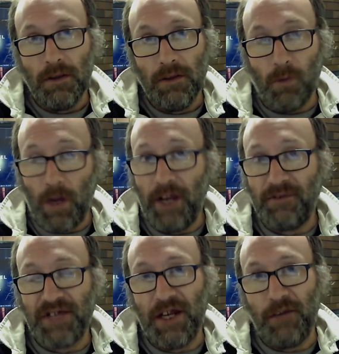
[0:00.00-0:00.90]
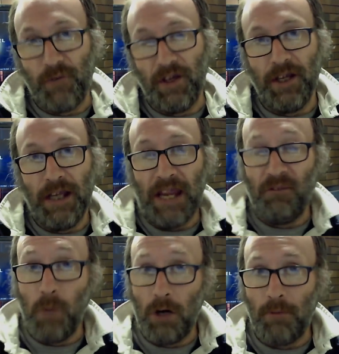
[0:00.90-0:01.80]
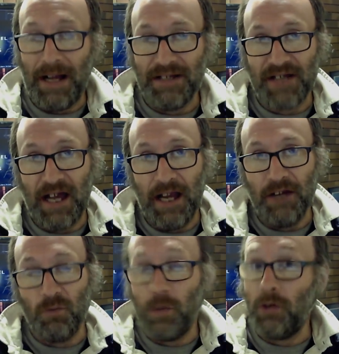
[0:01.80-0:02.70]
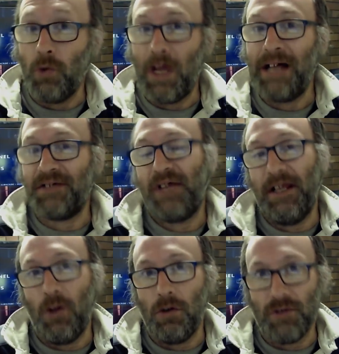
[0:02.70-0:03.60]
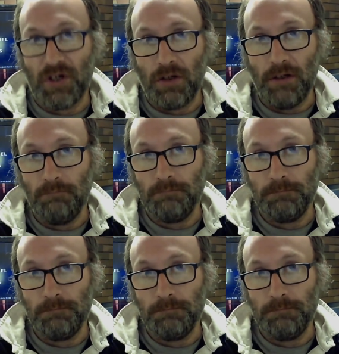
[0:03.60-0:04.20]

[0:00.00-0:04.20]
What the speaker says: The 1FZ-FE, if well maintained, will last a long time.